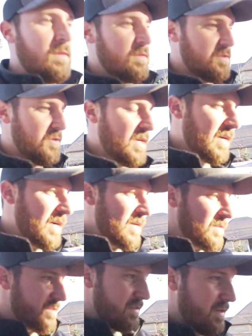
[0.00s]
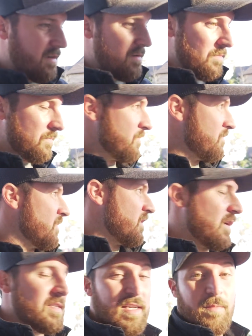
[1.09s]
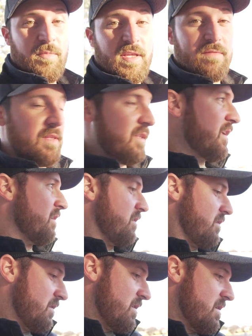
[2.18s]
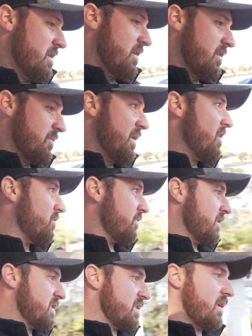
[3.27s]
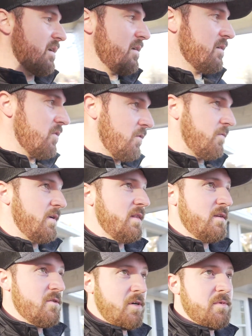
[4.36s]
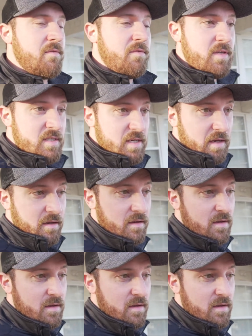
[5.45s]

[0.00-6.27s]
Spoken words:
So yeah, guys, like I said, I'm gonna leave the link in the bio for this thing, or in the description for this thing.